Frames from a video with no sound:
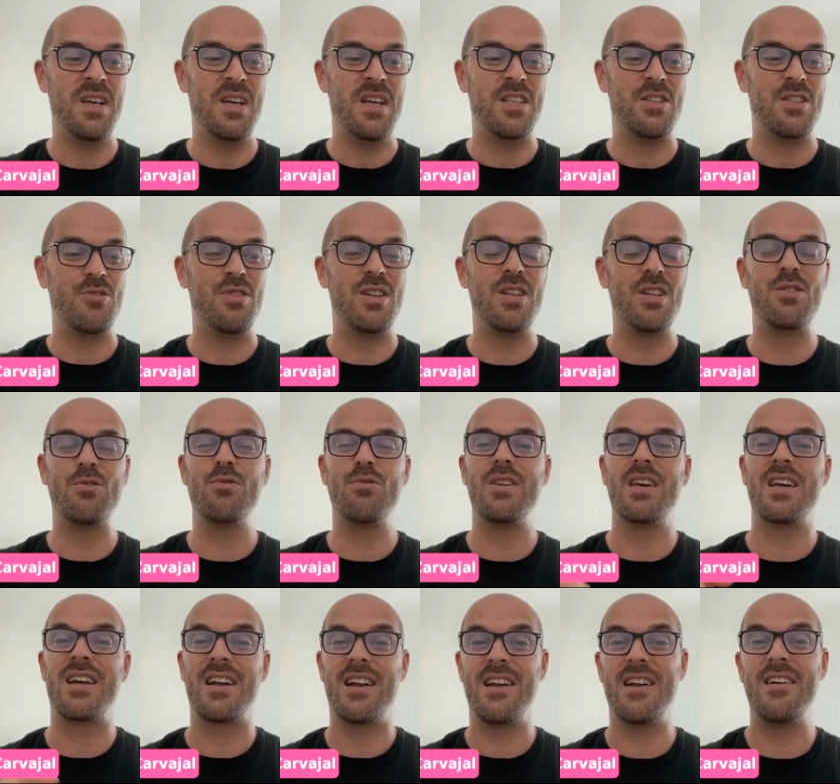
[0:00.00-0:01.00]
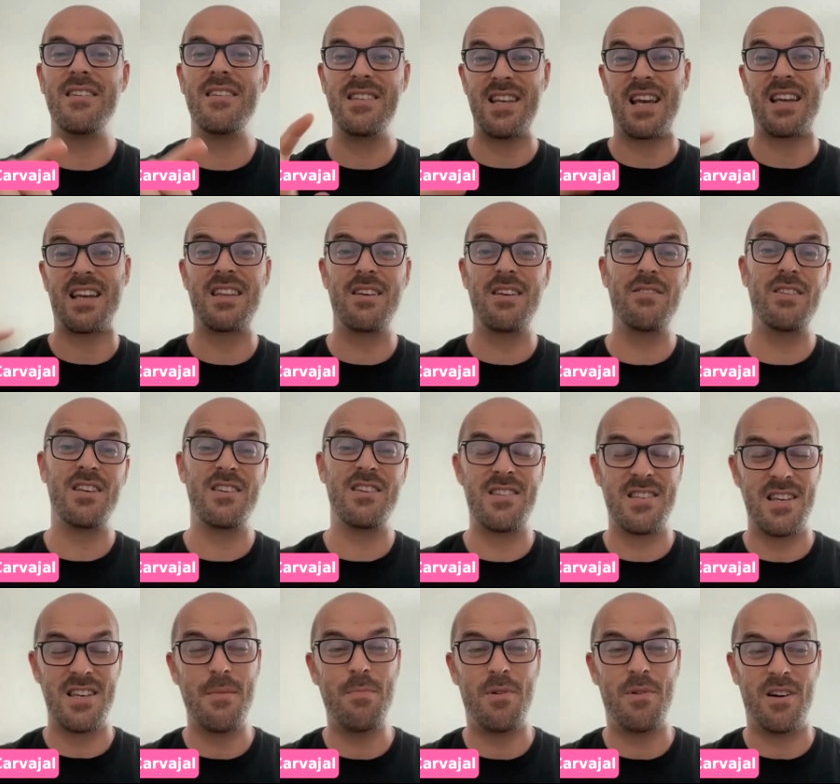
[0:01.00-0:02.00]
you need to declare these activities
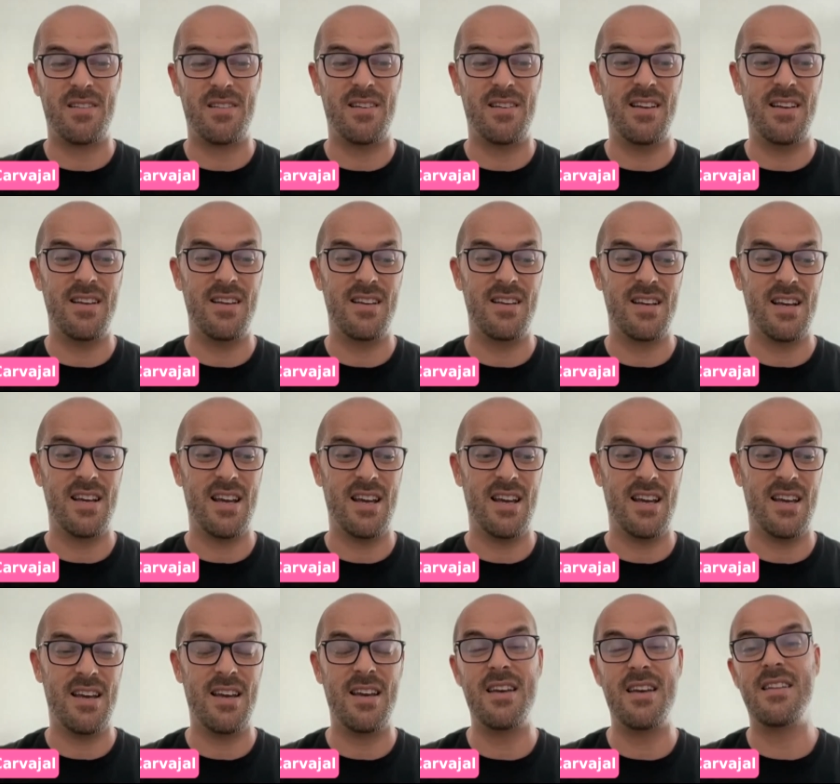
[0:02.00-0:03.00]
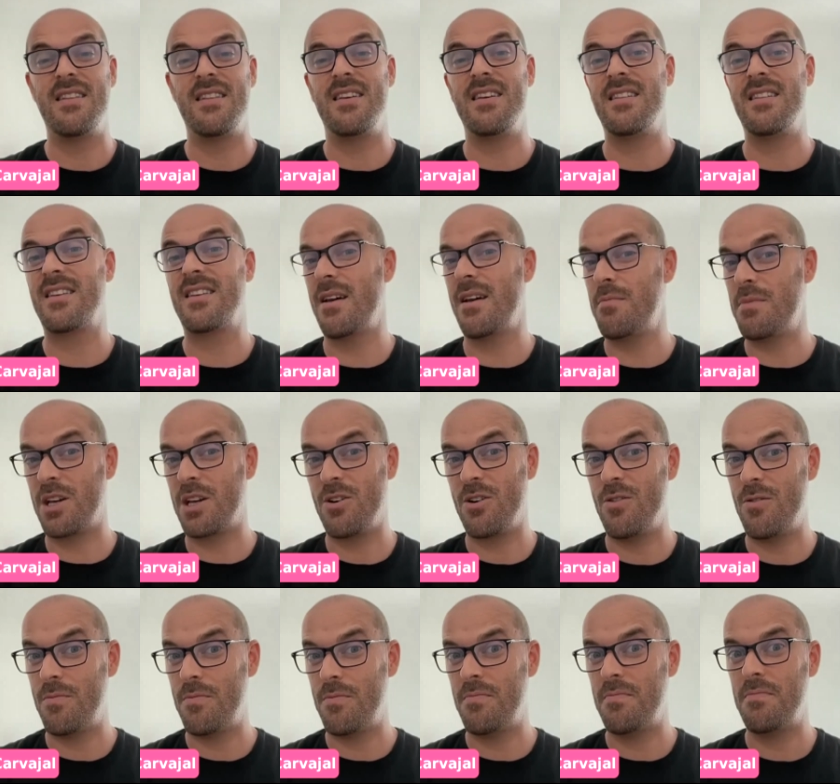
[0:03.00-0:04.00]
separately, and it can
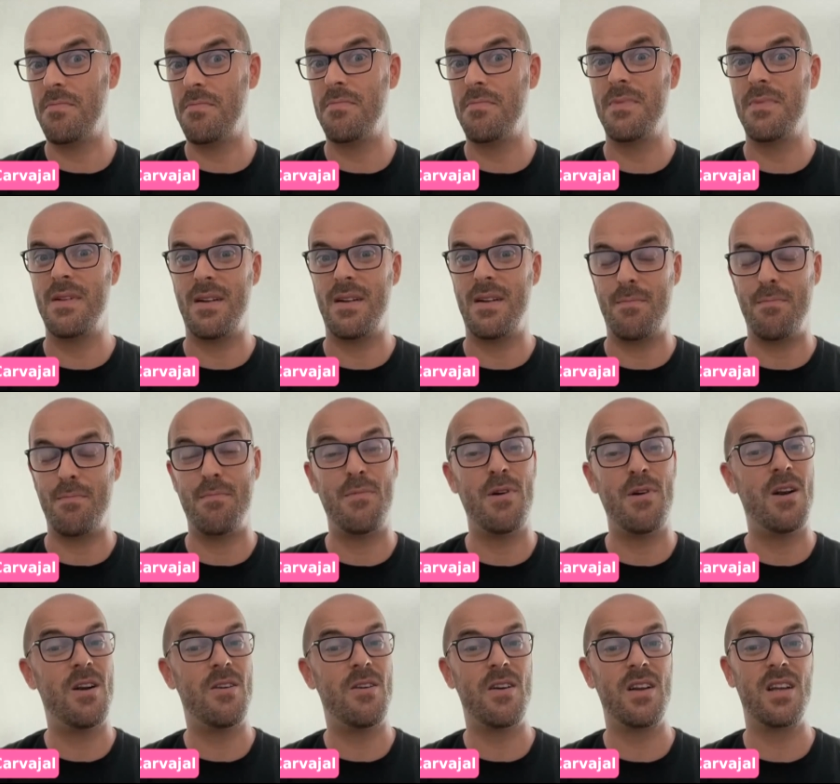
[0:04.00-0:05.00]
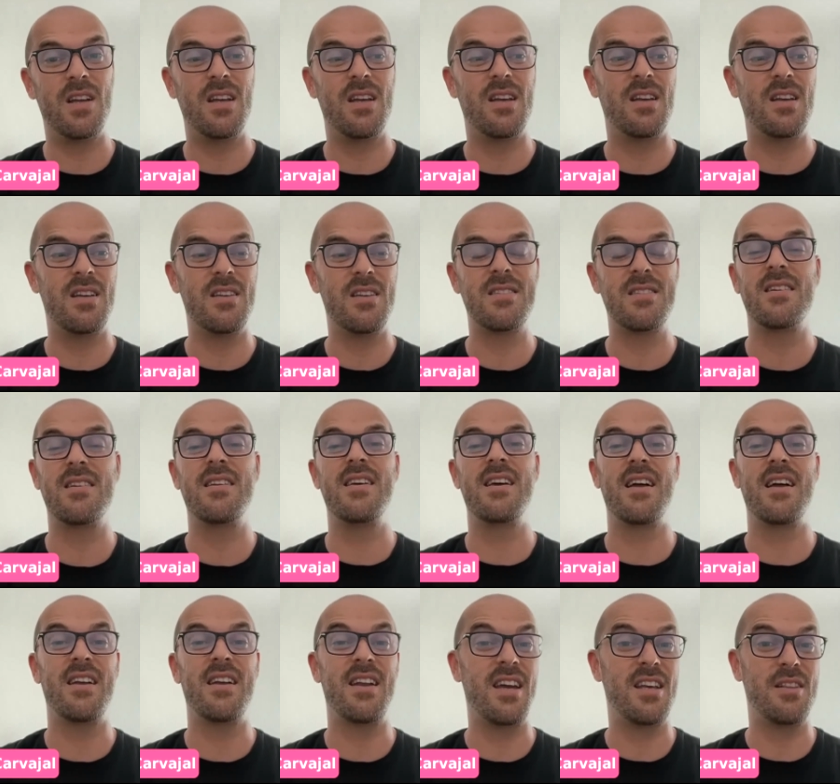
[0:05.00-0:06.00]
become very easily a
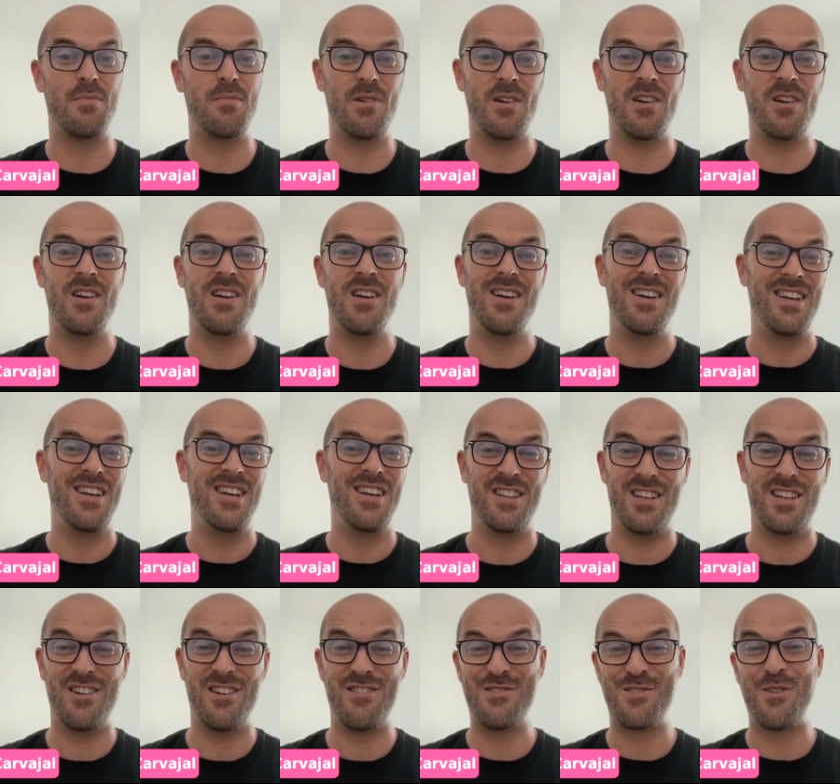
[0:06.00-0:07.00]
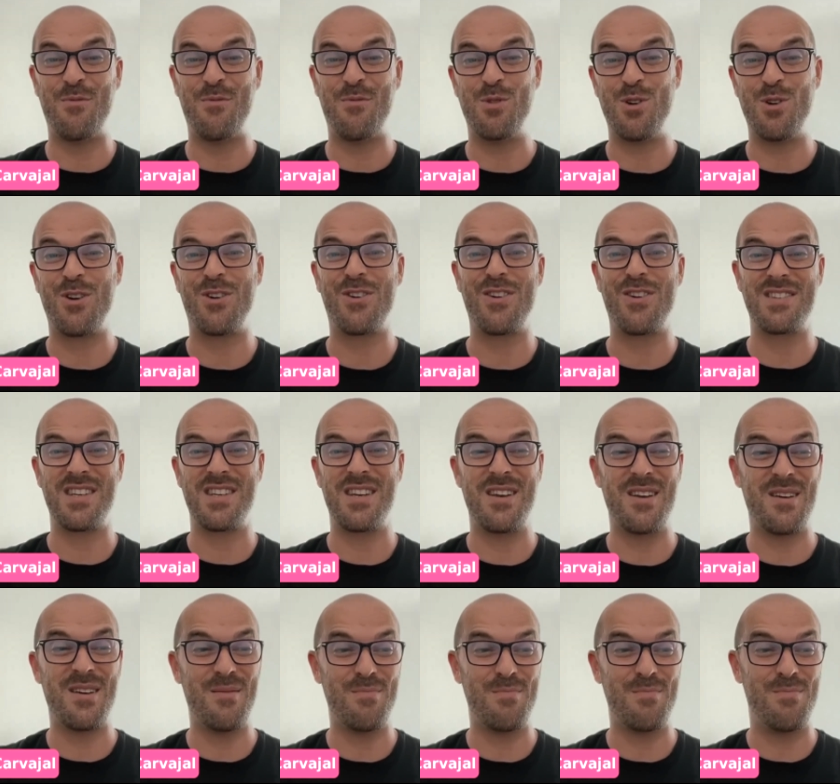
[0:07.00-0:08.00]
nightmare in terms of bureaucracy
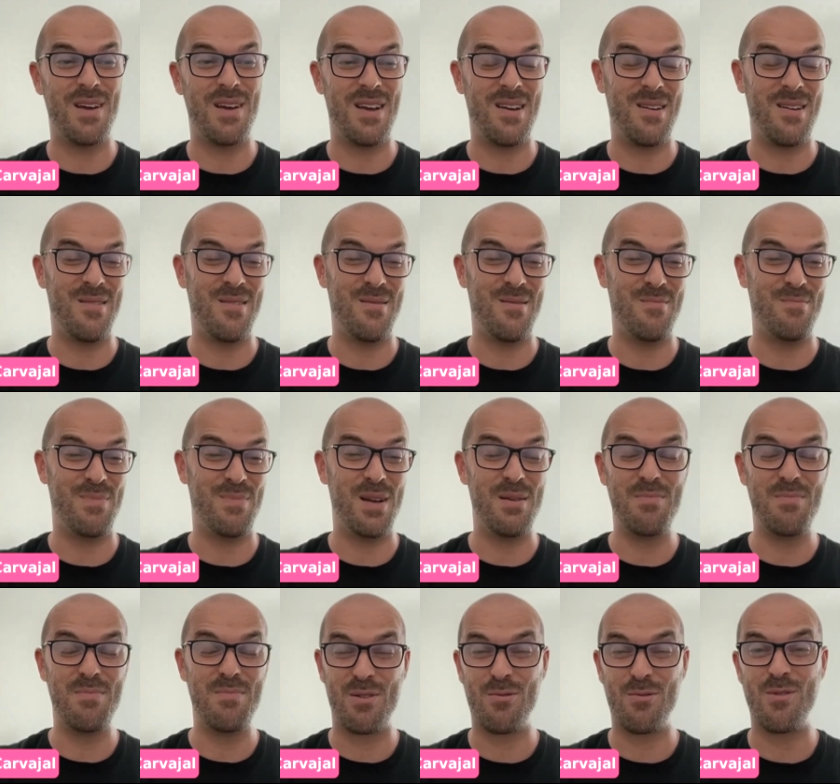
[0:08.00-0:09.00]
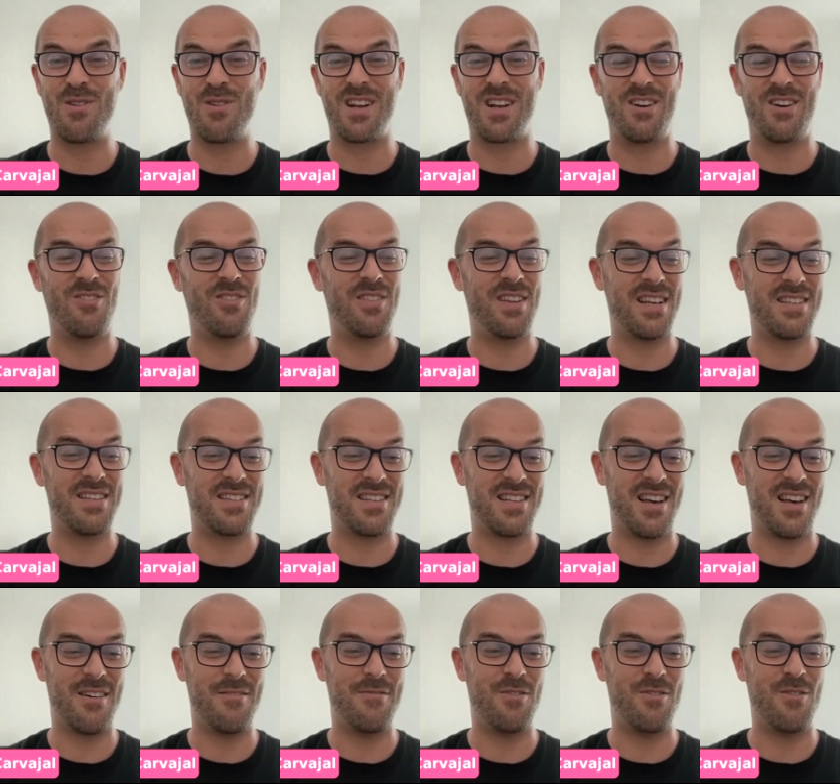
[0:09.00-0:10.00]
and paperwork and all that
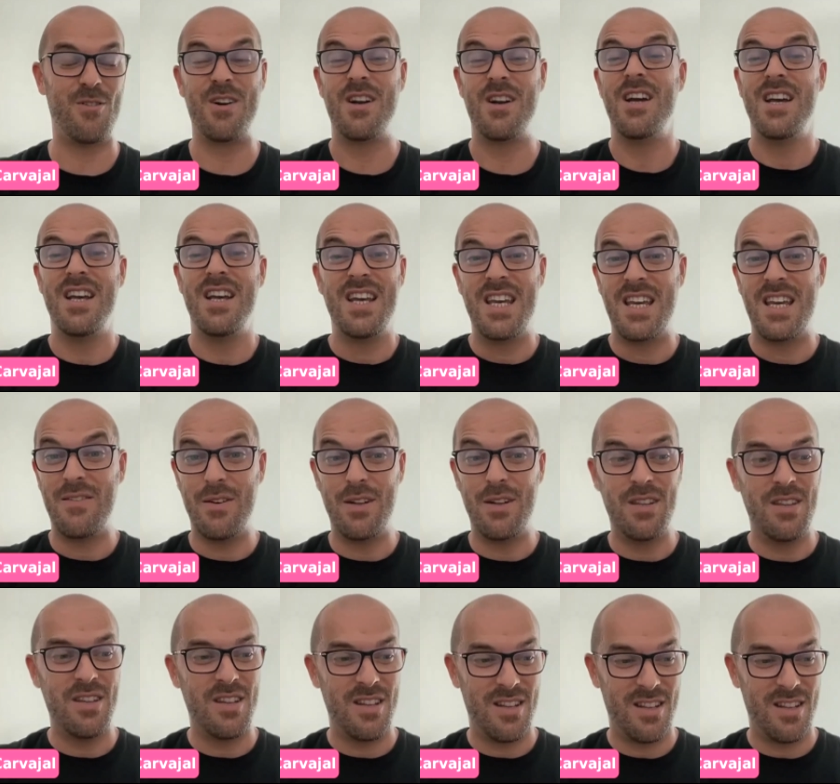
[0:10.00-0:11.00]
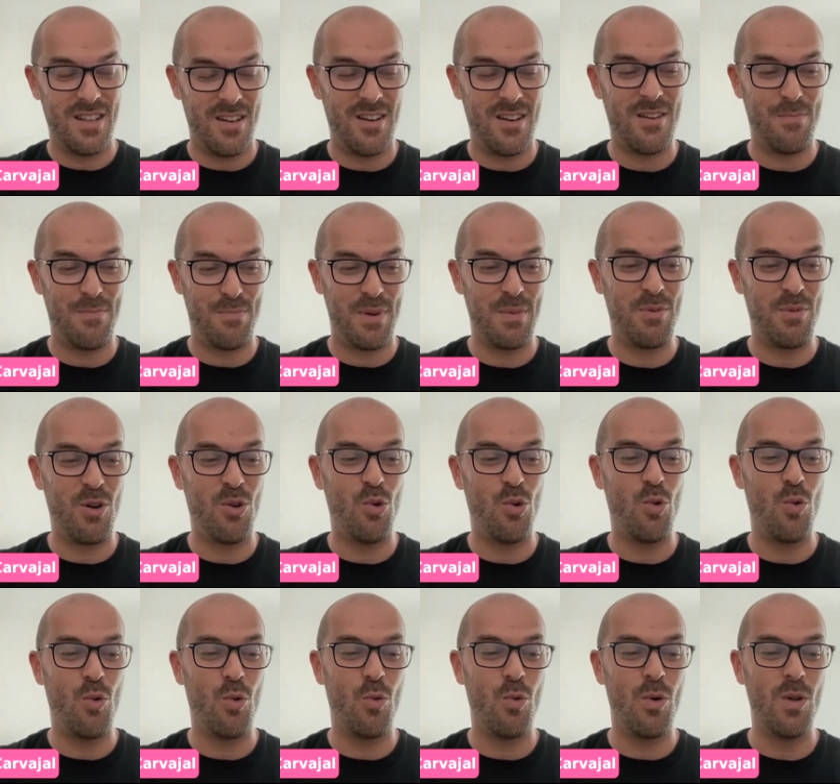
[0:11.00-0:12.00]
stuff. Or even there are people
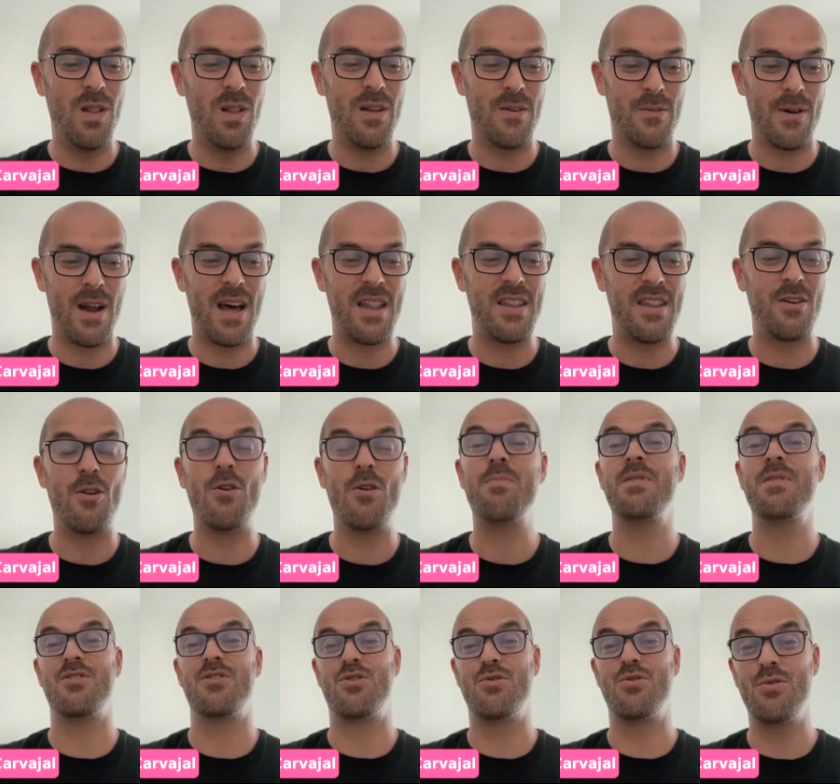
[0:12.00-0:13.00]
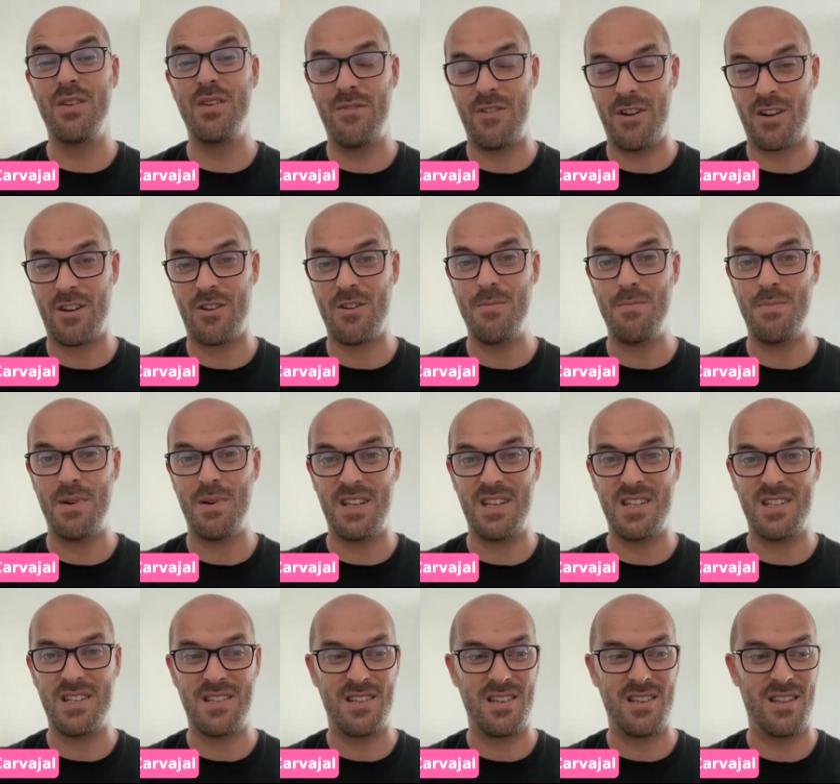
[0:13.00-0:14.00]
who will rather open two different
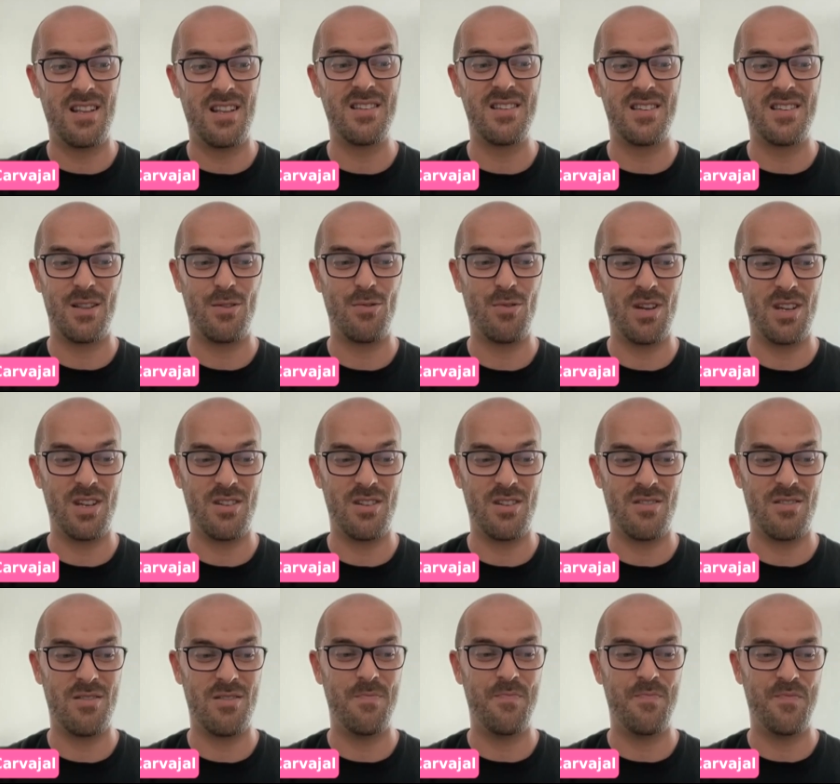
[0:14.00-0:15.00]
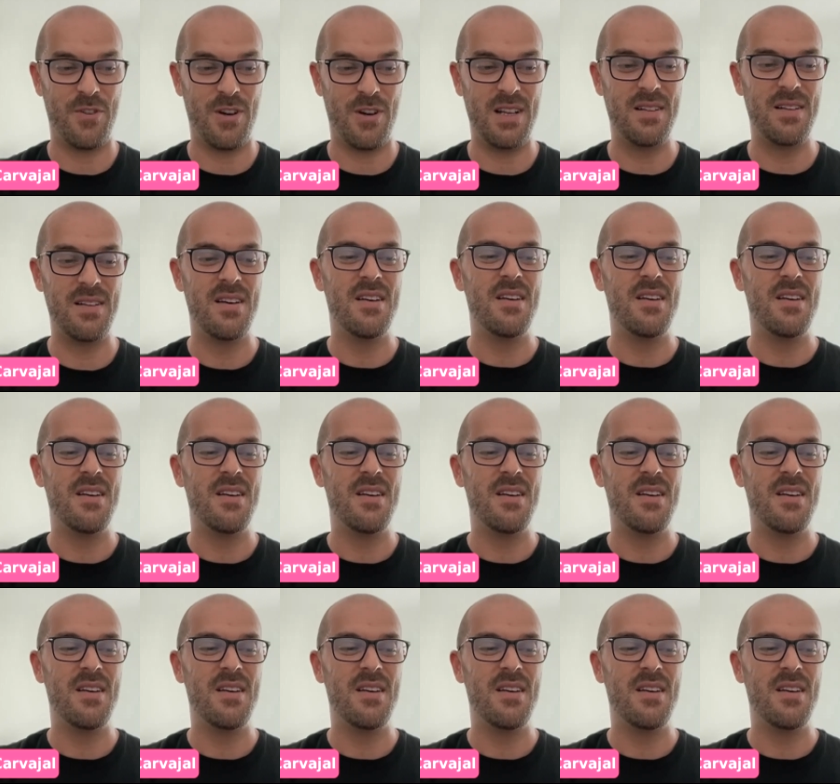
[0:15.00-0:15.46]
companies in this situation, right?